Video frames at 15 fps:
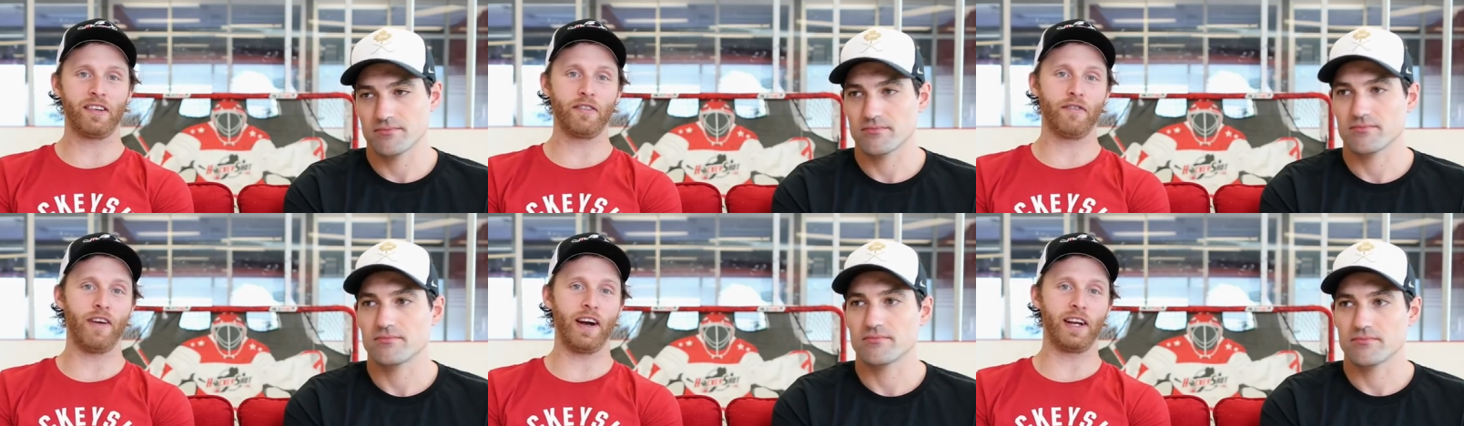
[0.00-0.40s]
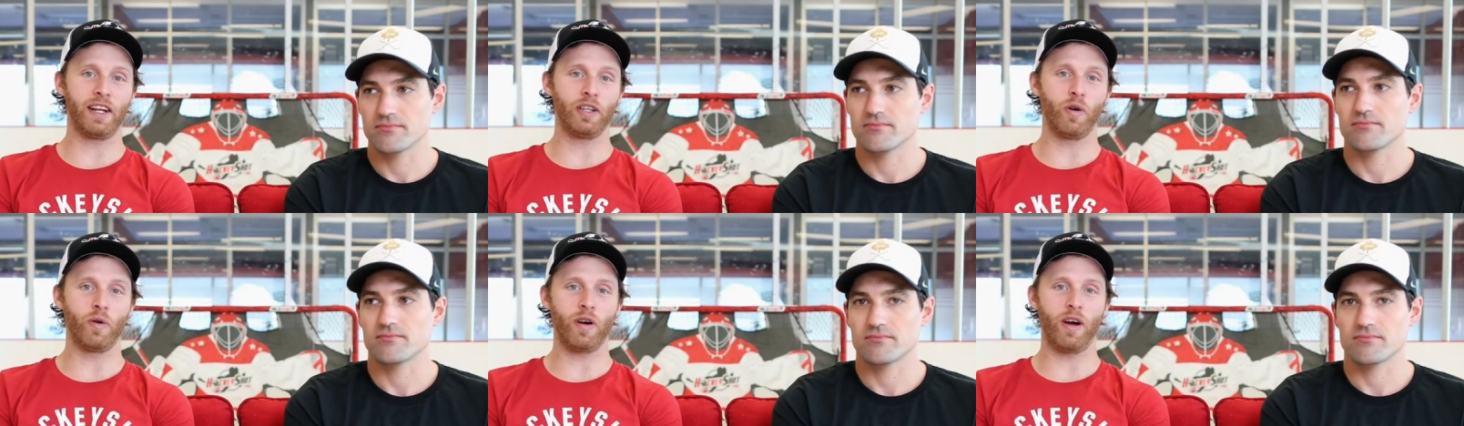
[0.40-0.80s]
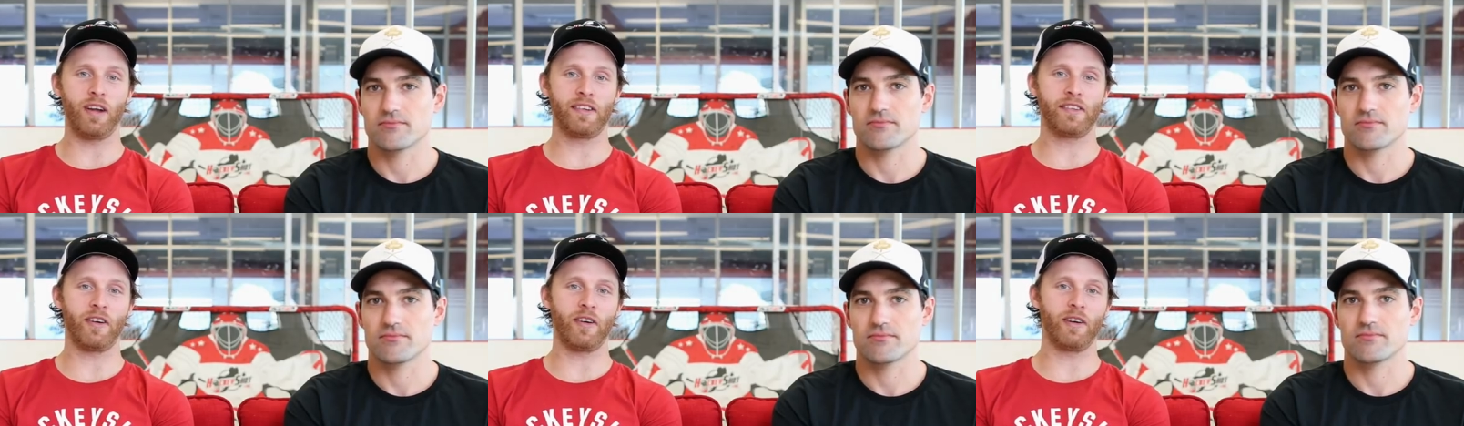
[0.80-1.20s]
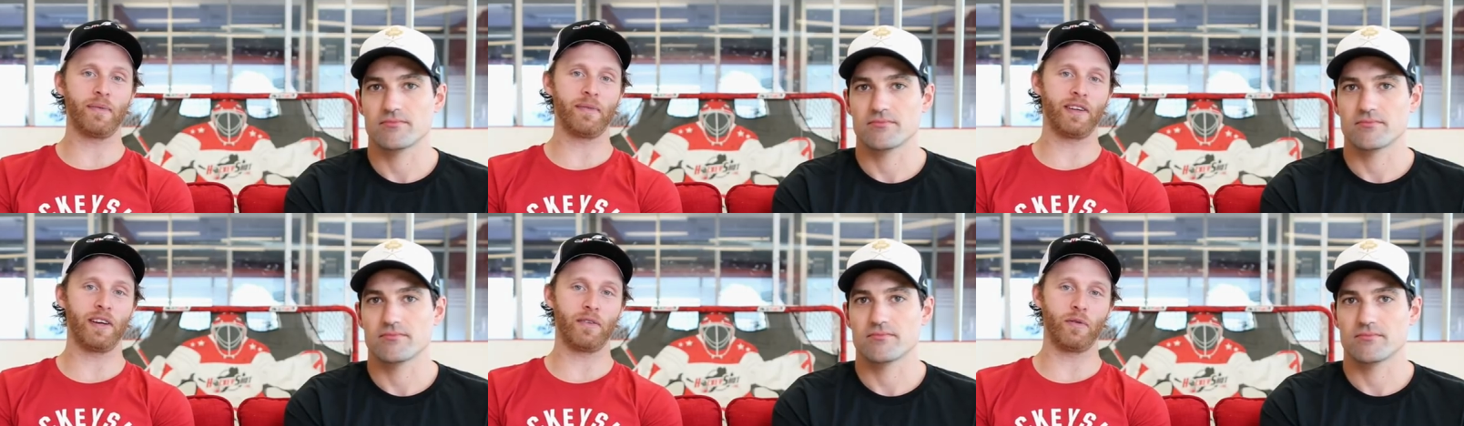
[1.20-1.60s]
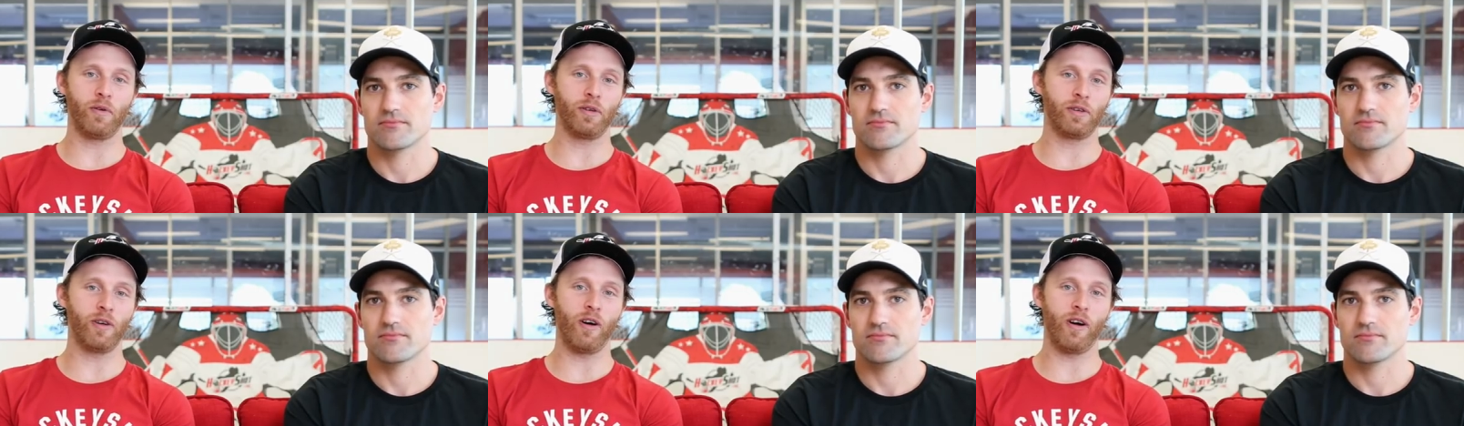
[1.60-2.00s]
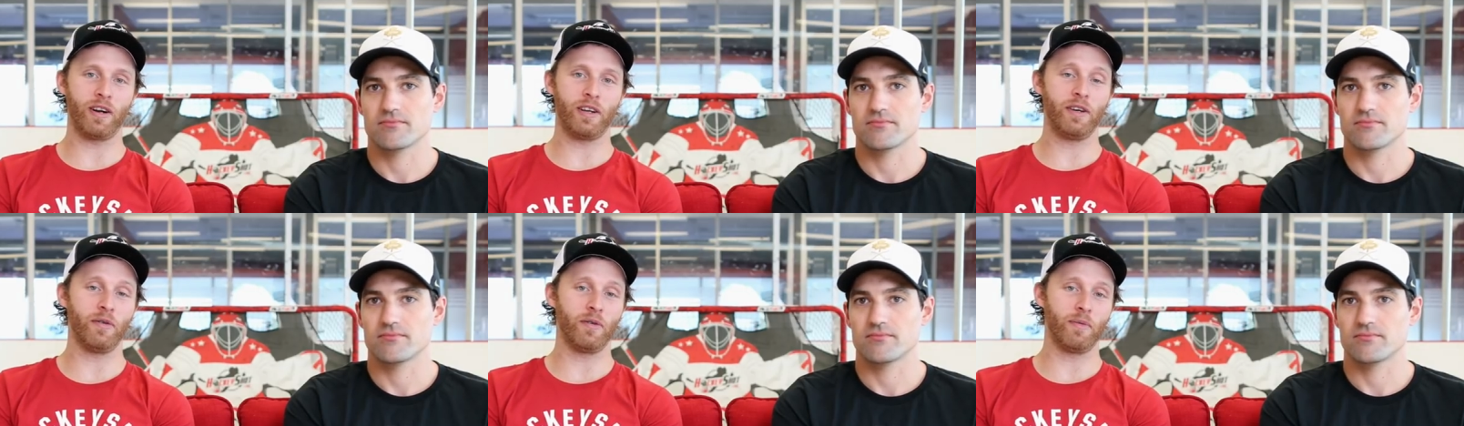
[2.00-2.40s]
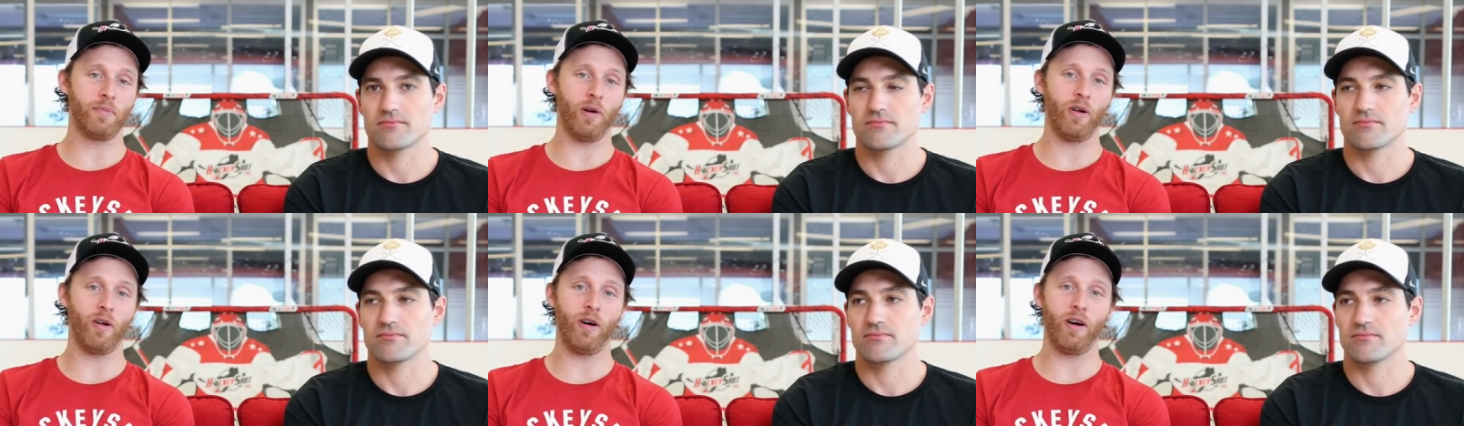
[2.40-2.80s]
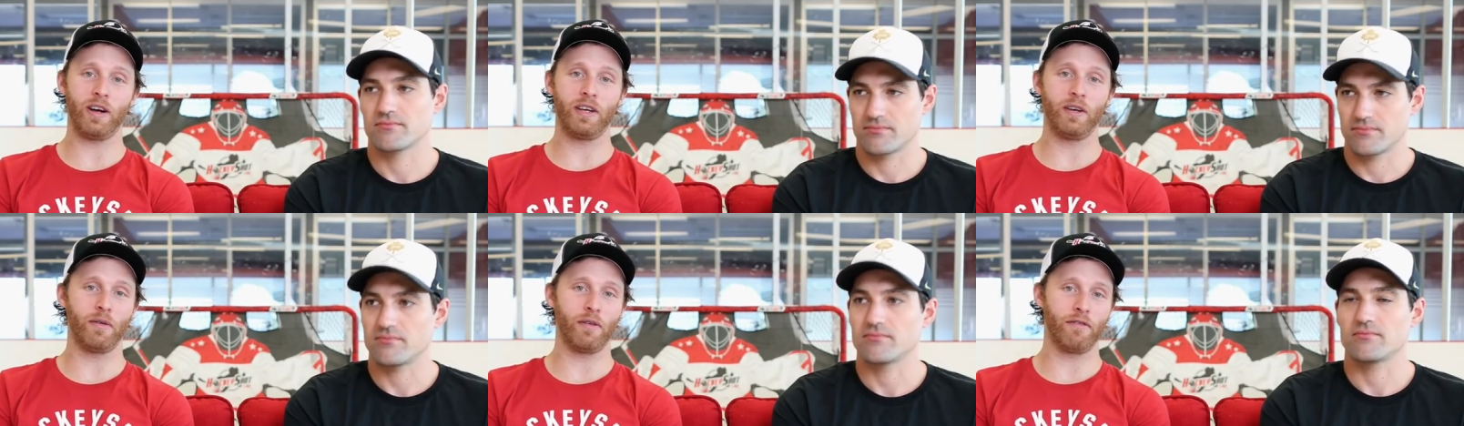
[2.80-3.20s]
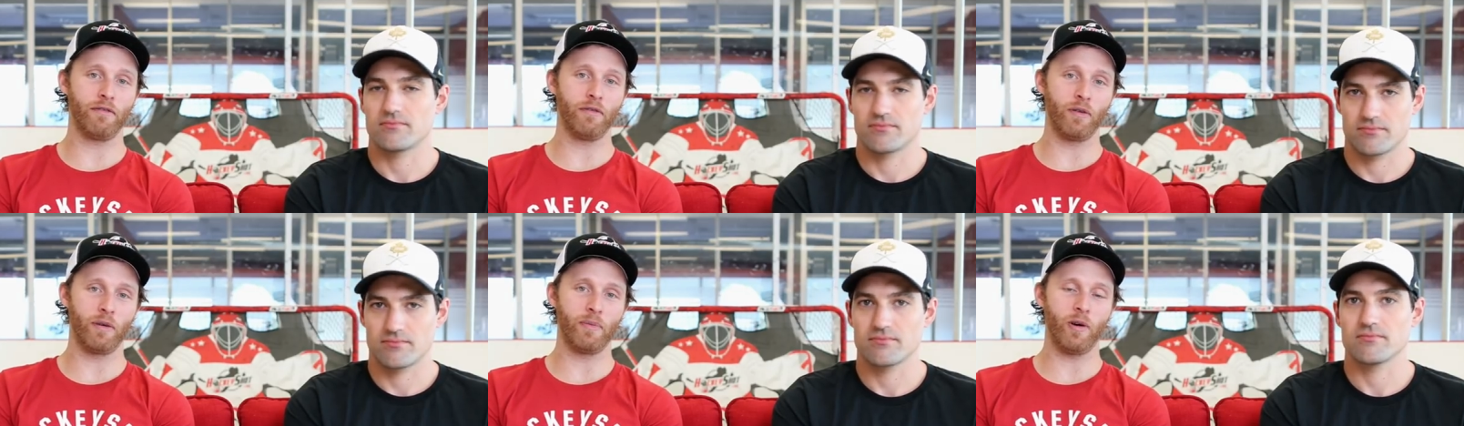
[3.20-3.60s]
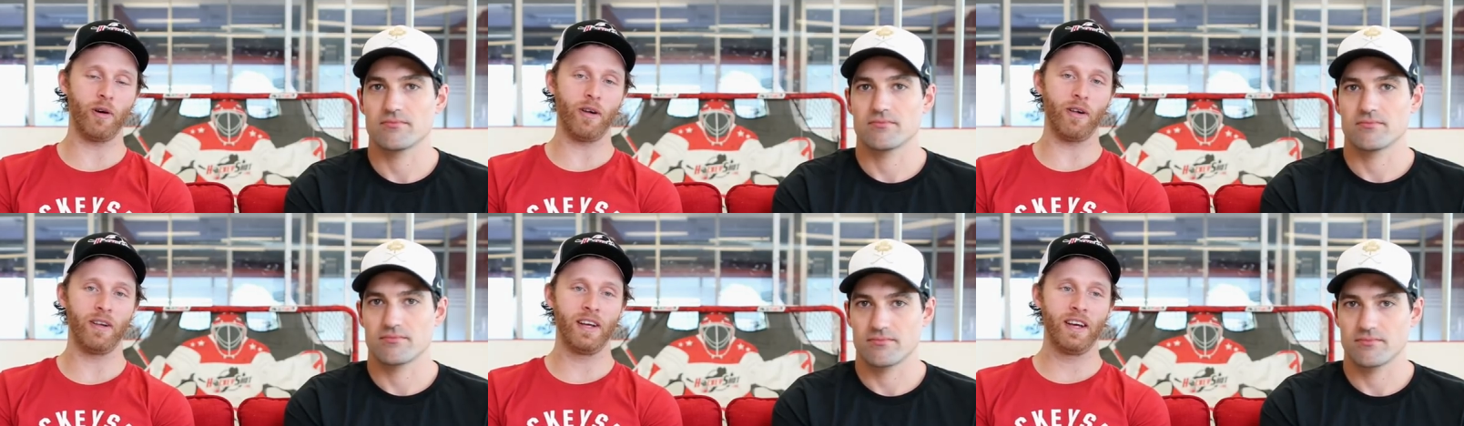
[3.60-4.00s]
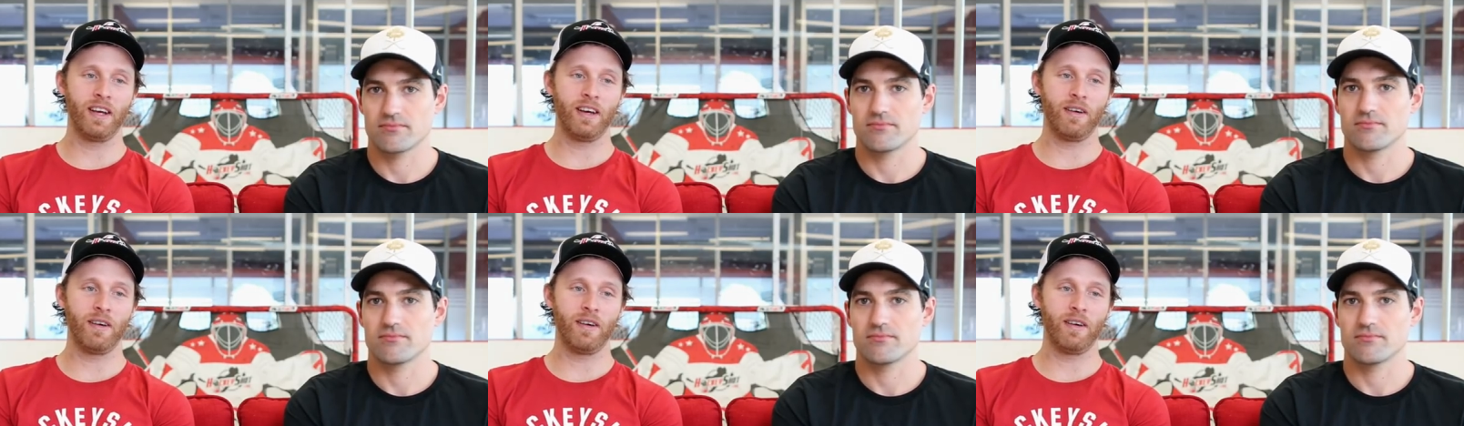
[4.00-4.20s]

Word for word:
Speaker 1: so finding low cost startups like roller hockey or ball hockey or floorball